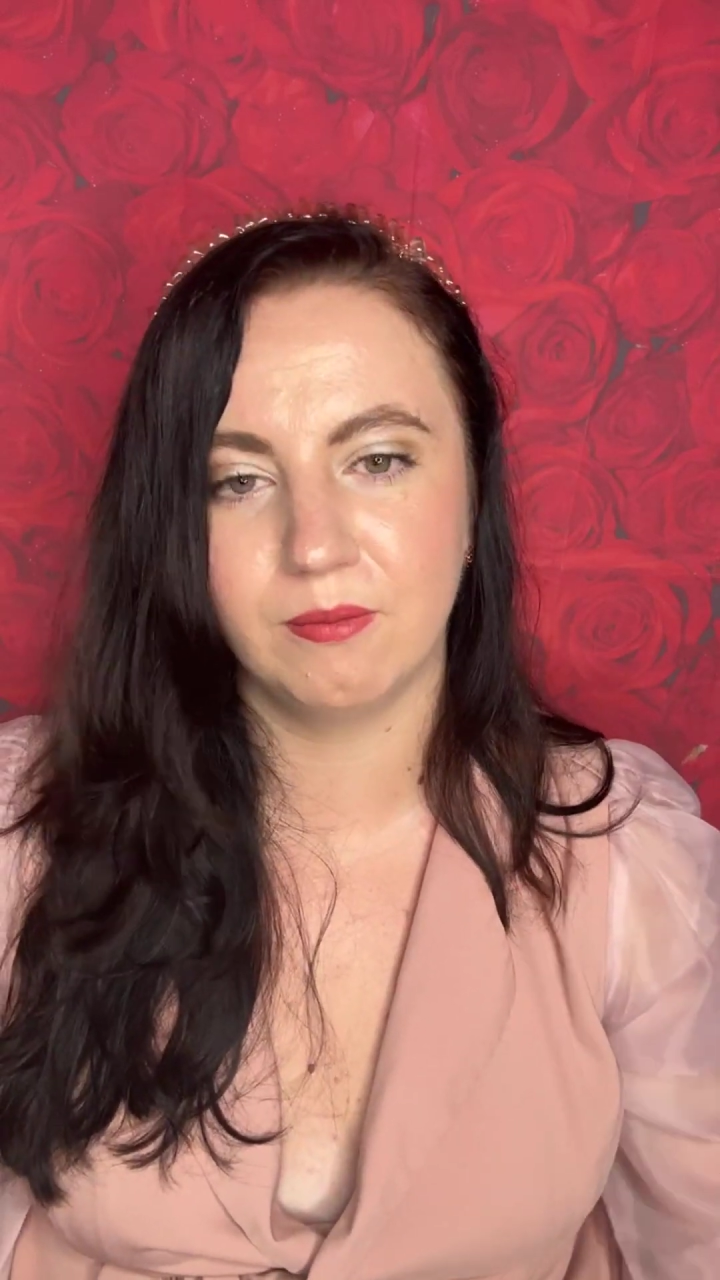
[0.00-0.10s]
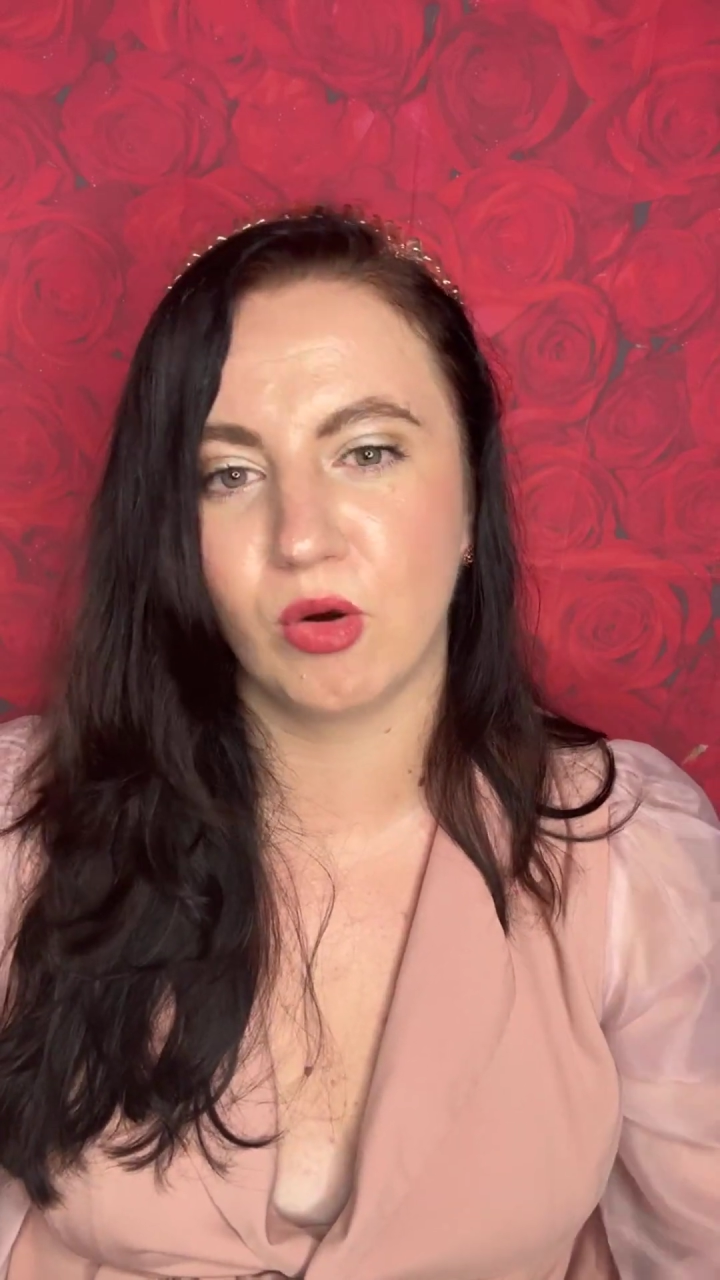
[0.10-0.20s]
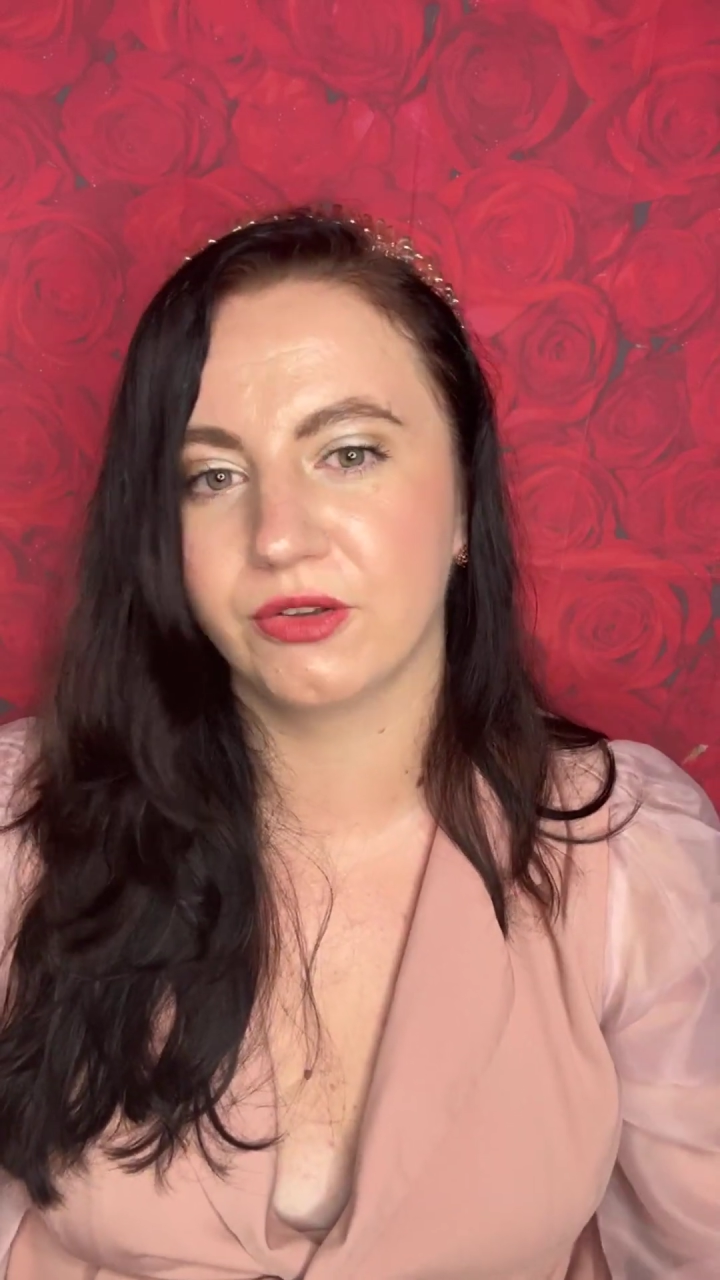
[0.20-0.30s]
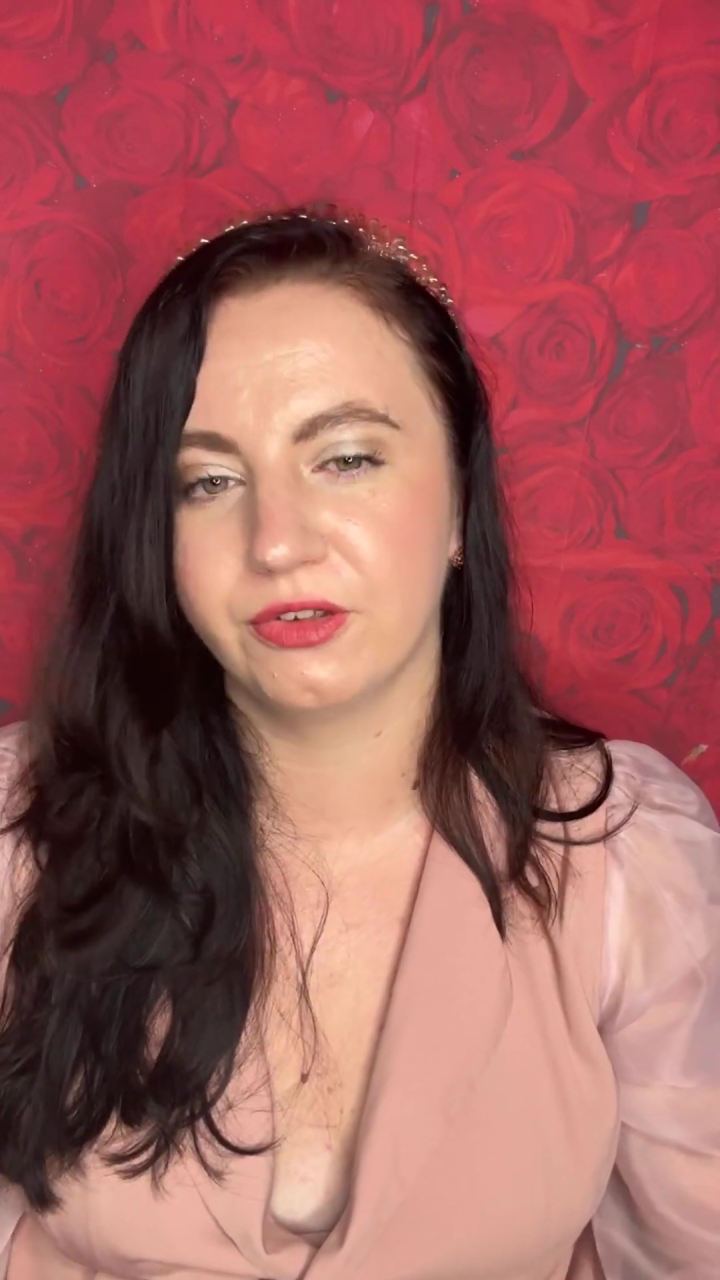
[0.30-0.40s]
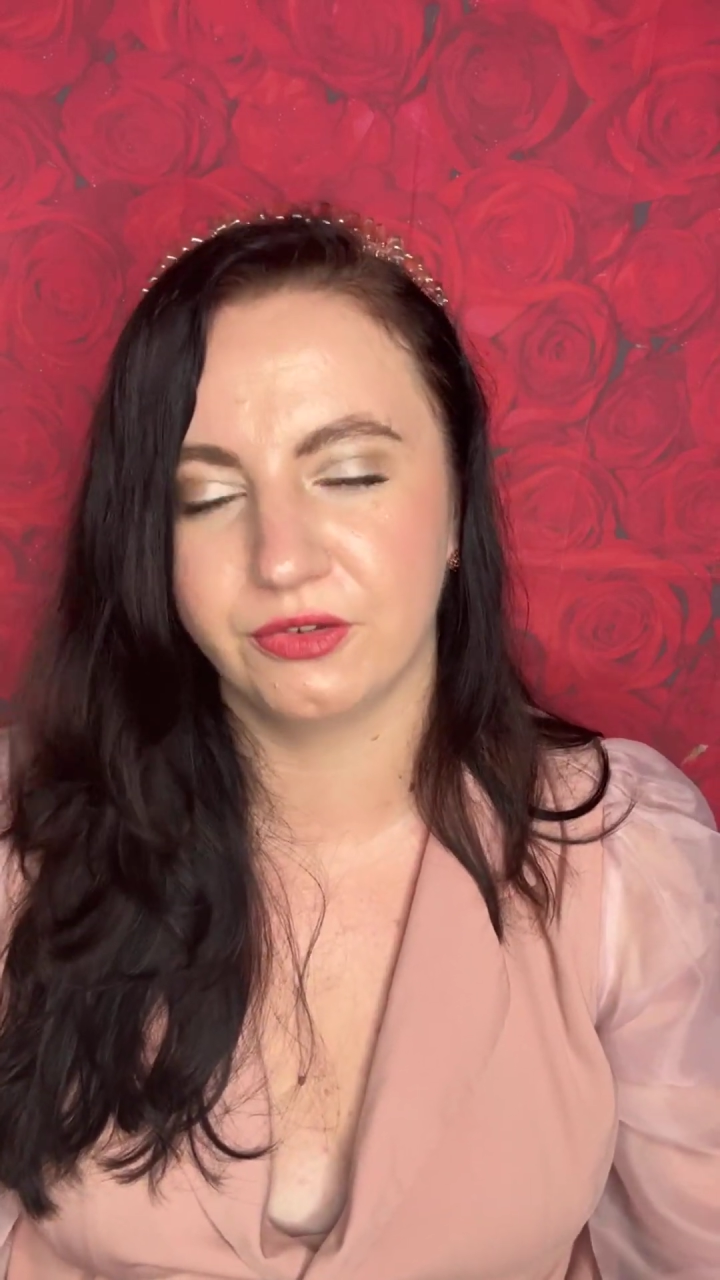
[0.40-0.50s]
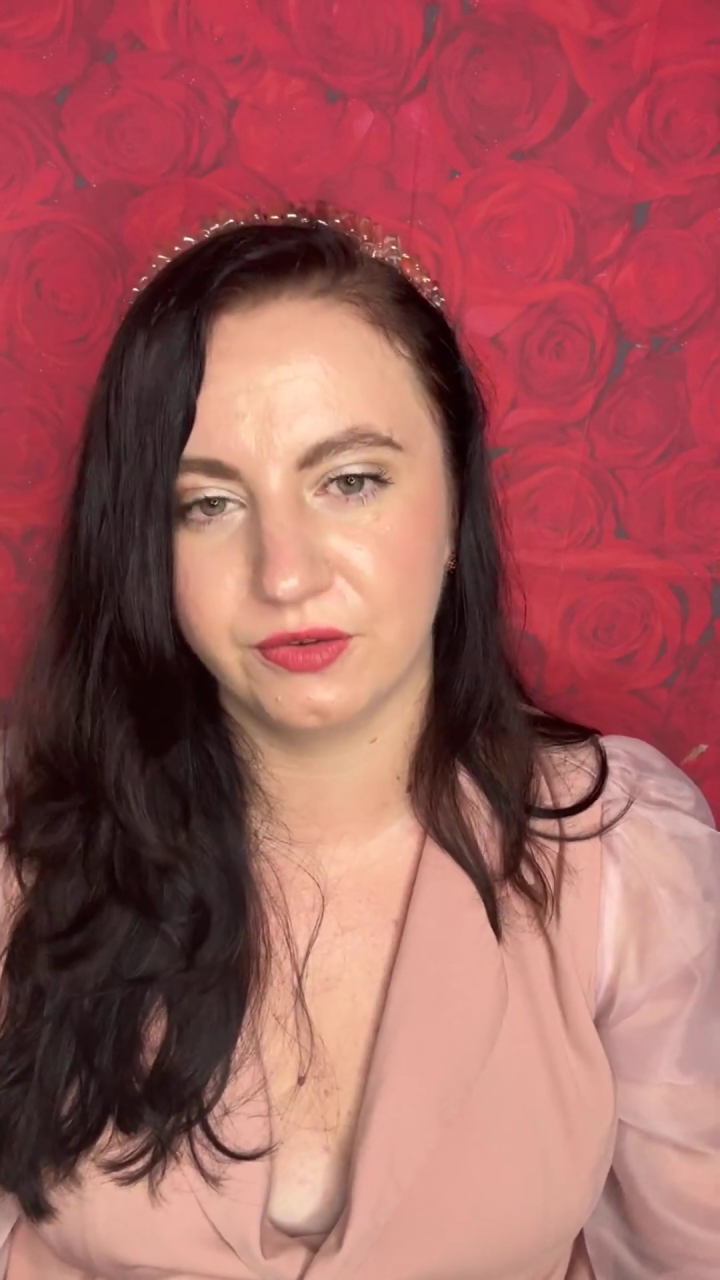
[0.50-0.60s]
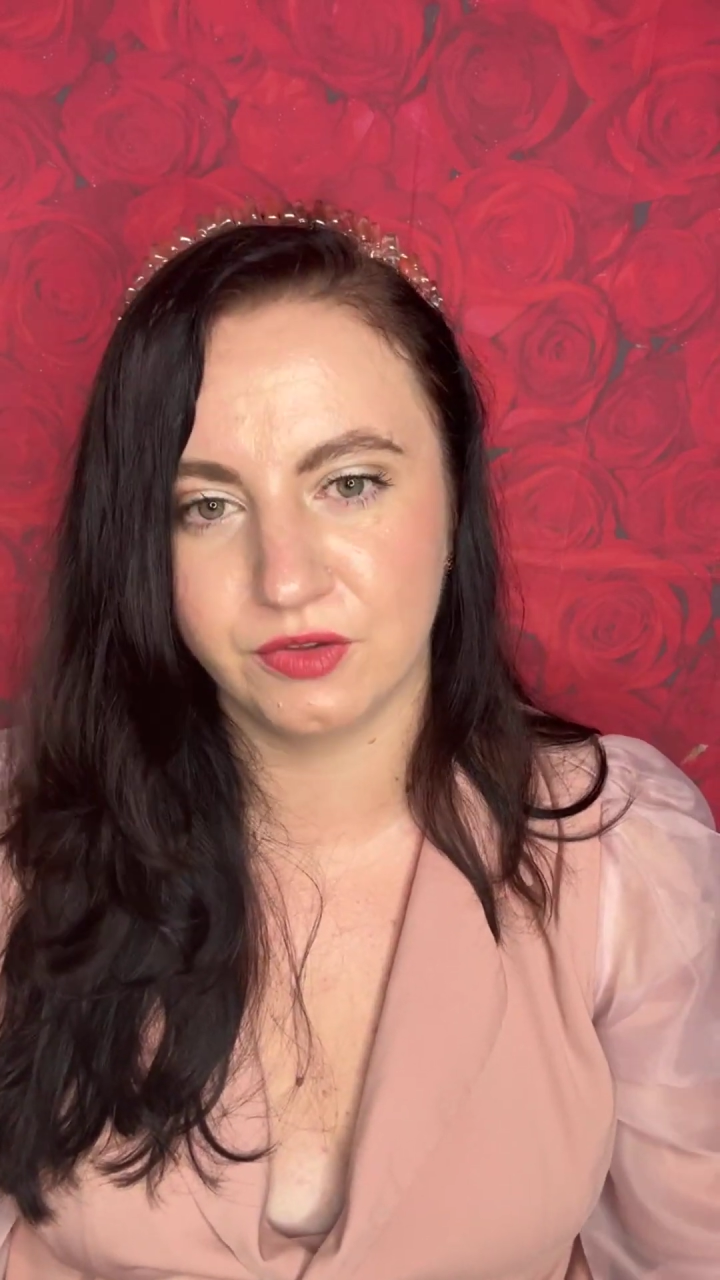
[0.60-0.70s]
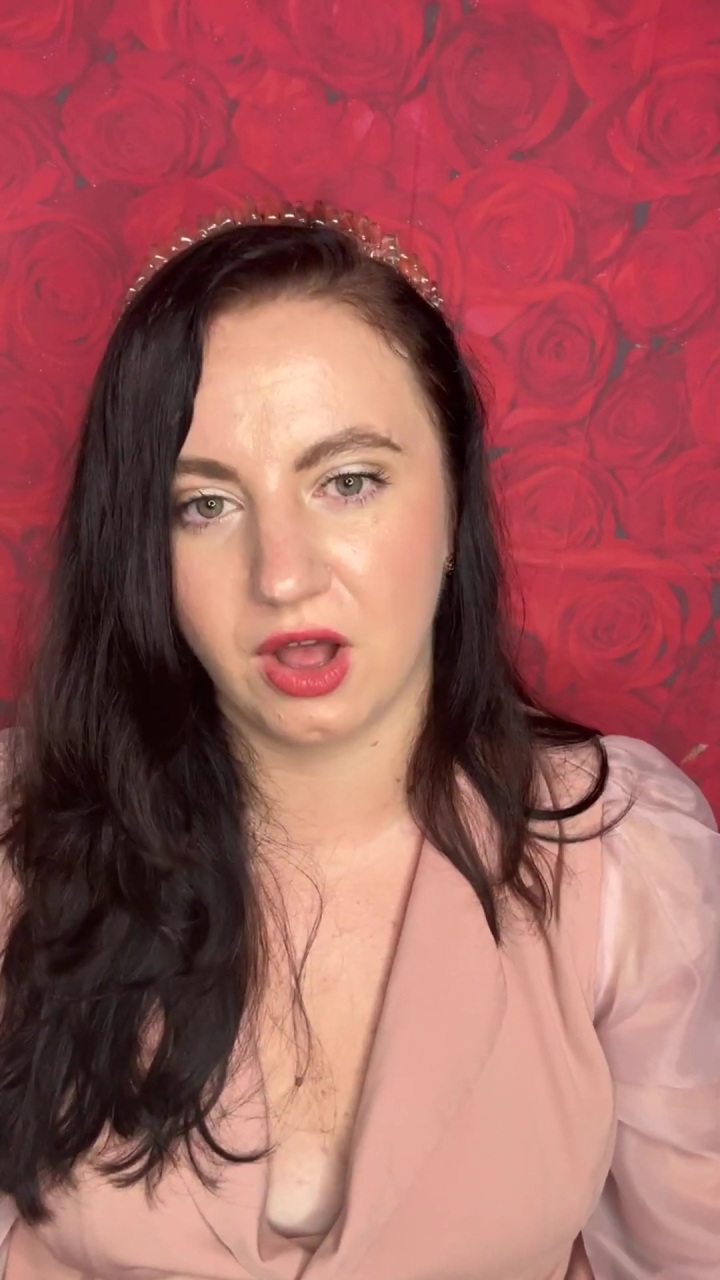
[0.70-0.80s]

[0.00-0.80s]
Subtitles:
morsels of